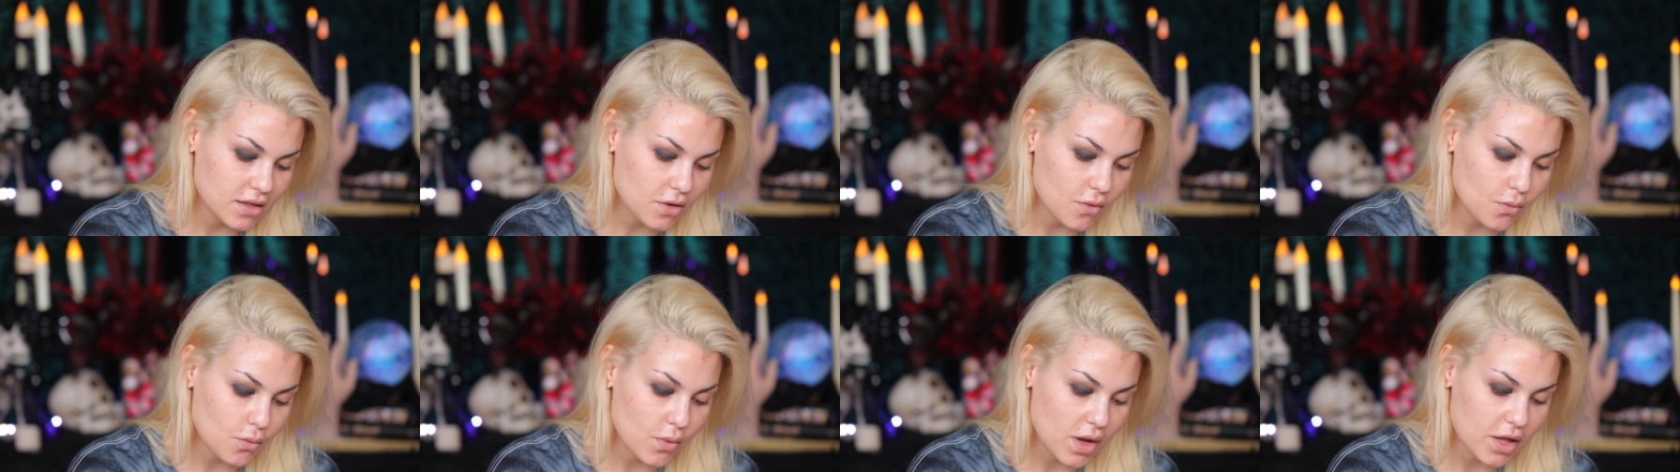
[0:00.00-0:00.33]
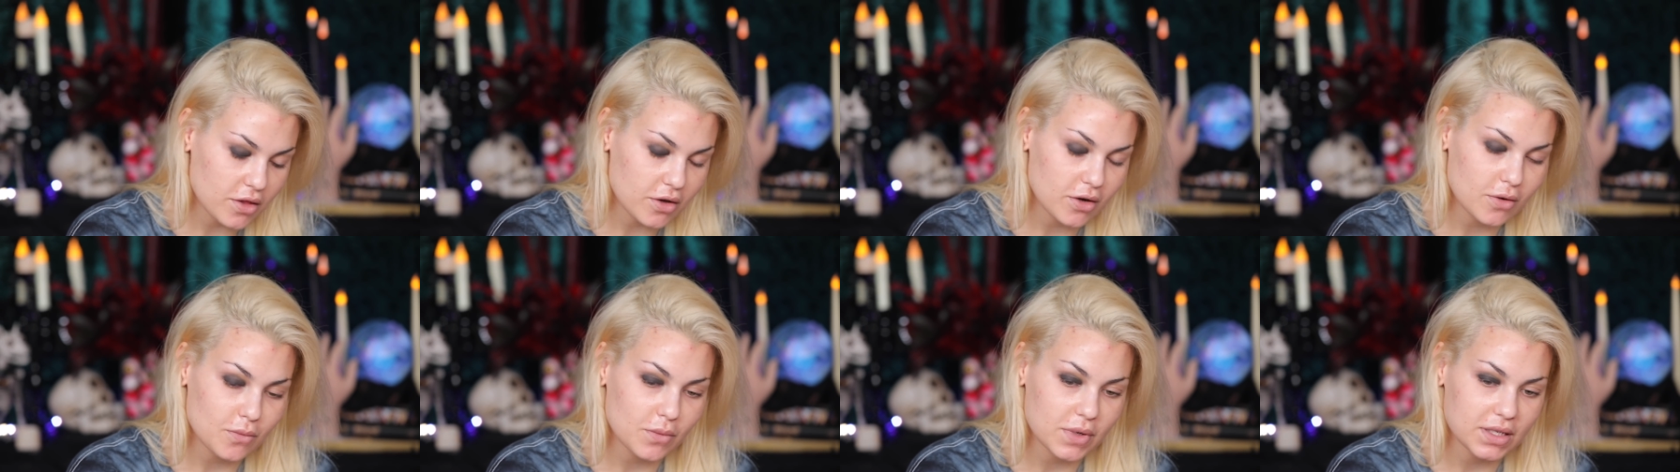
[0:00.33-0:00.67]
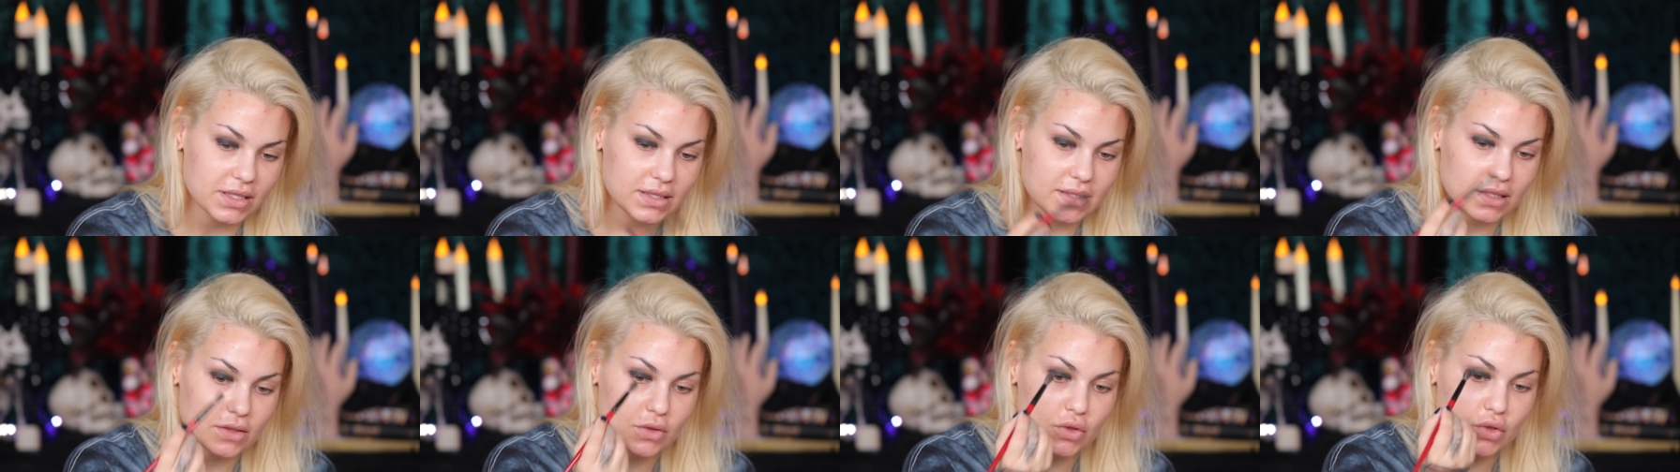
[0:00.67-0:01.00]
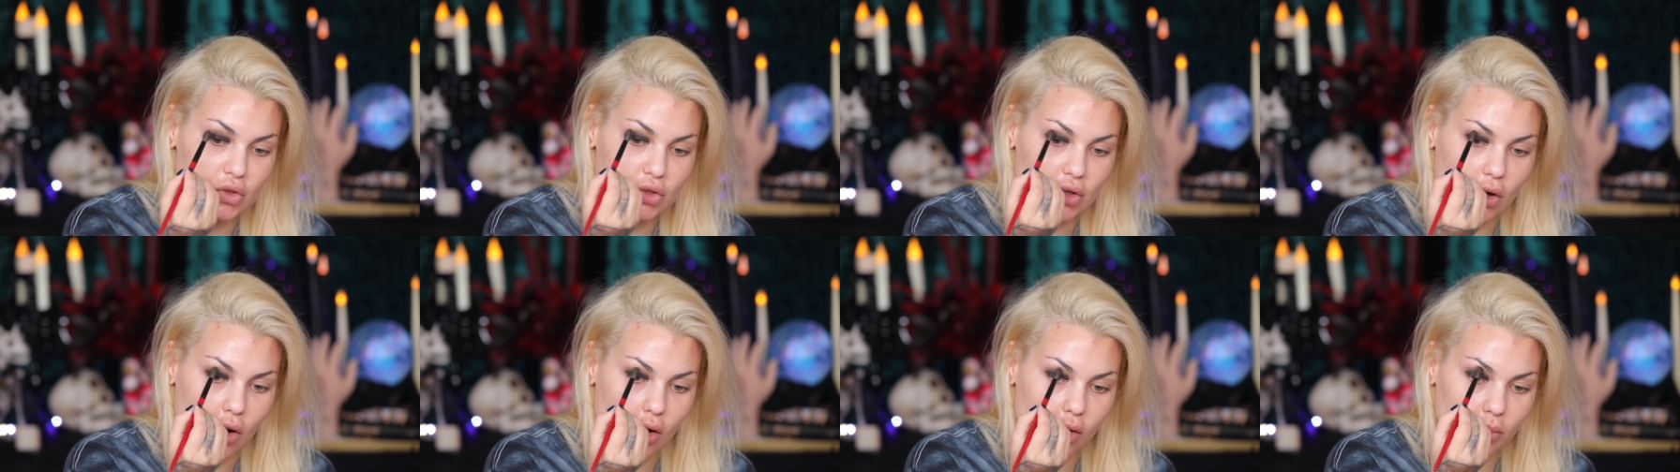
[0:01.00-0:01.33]
The weather was
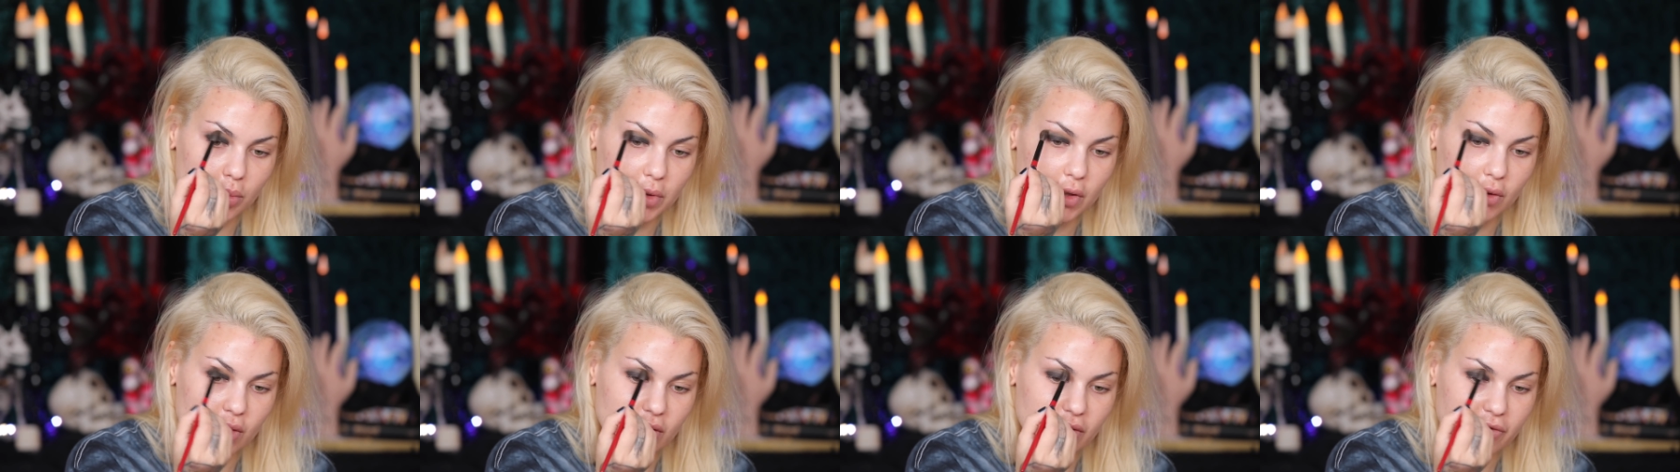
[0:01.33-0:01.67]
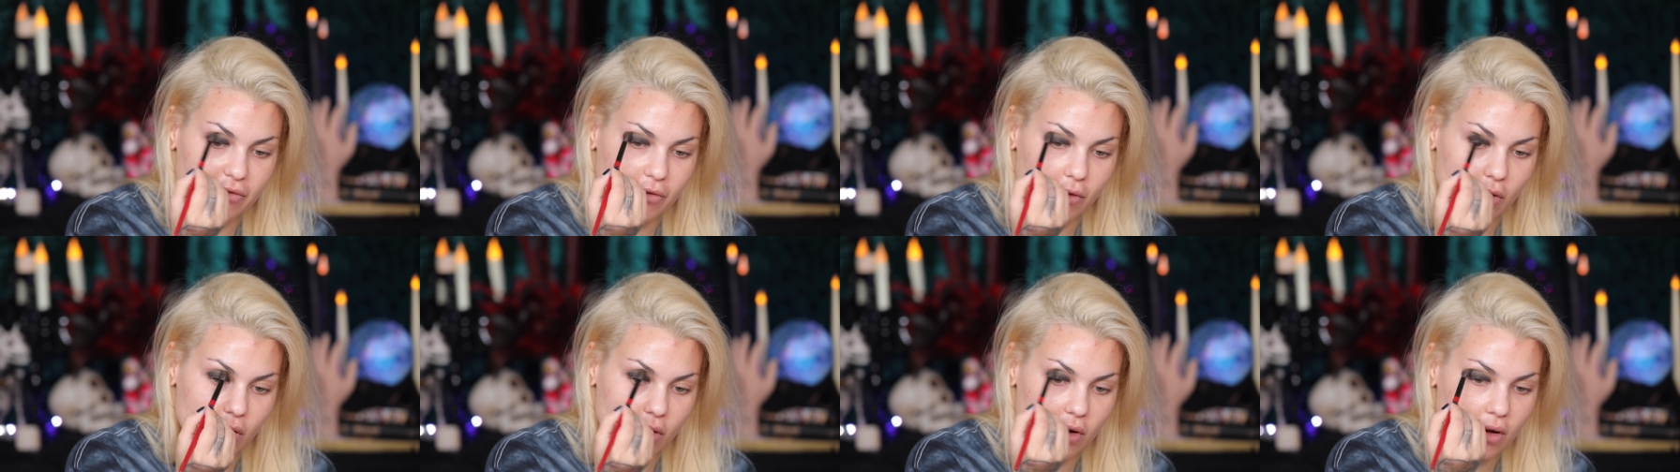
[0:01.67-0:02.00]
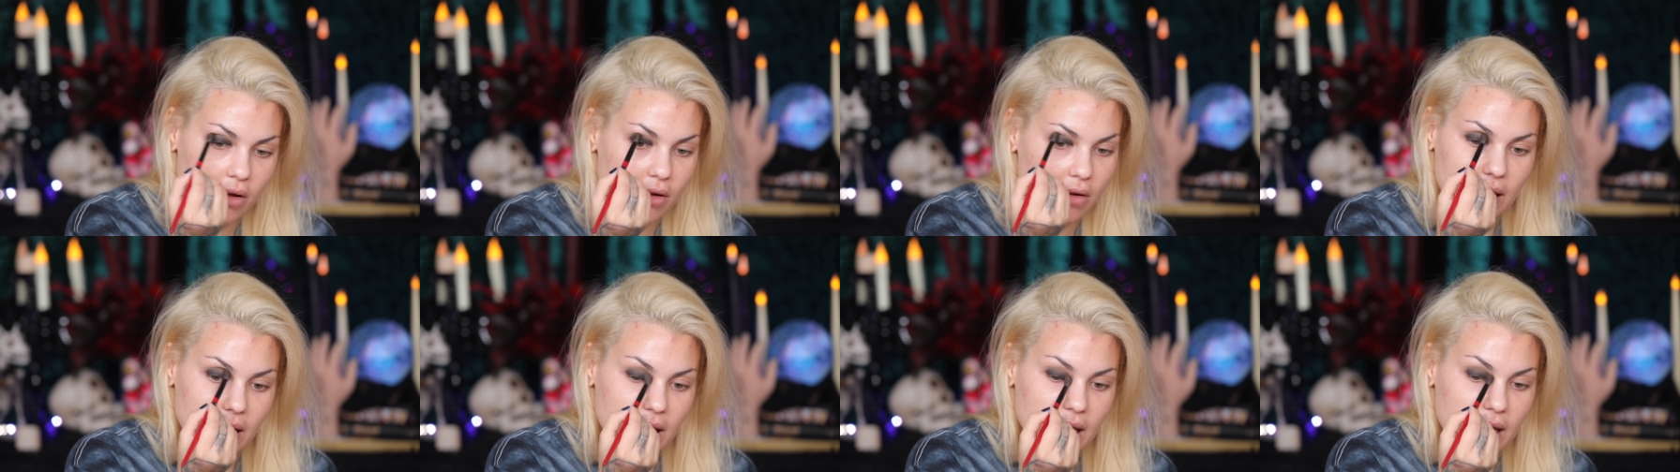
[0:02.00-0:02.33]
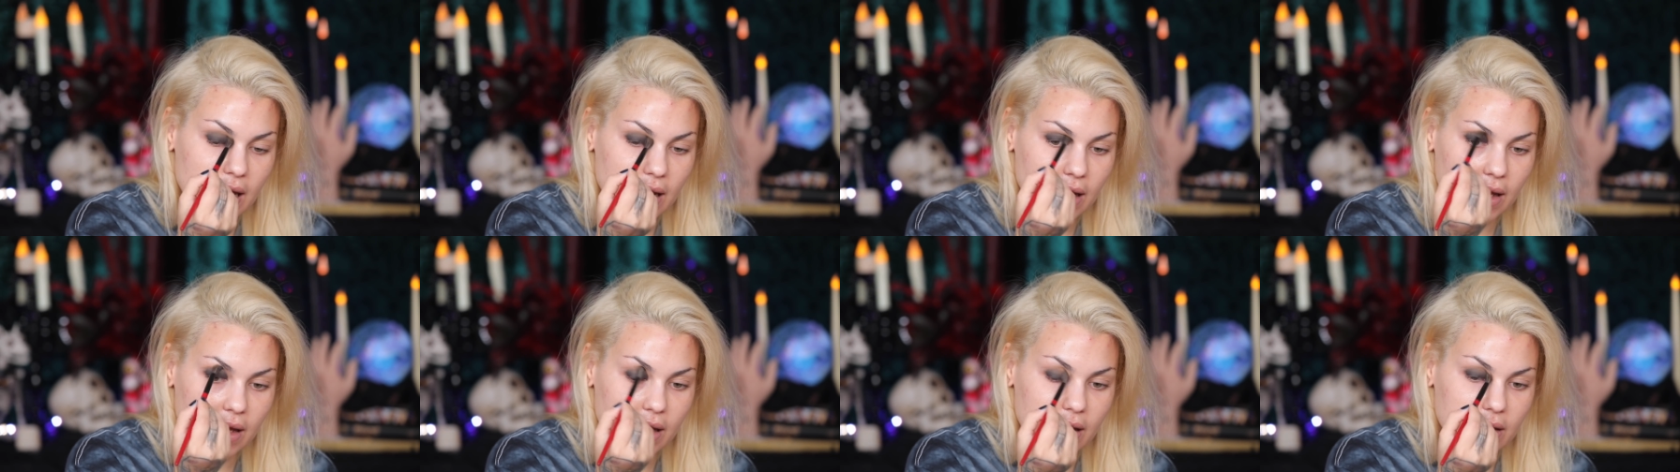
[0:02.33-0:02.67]
so beautiful
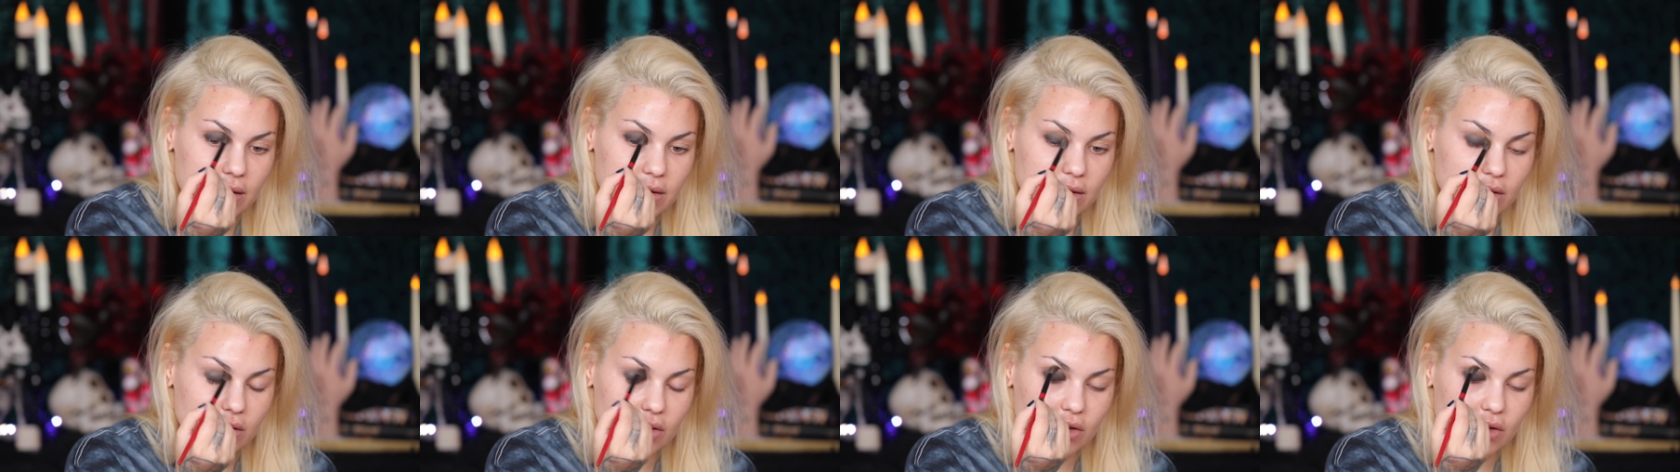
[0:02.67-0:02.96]
and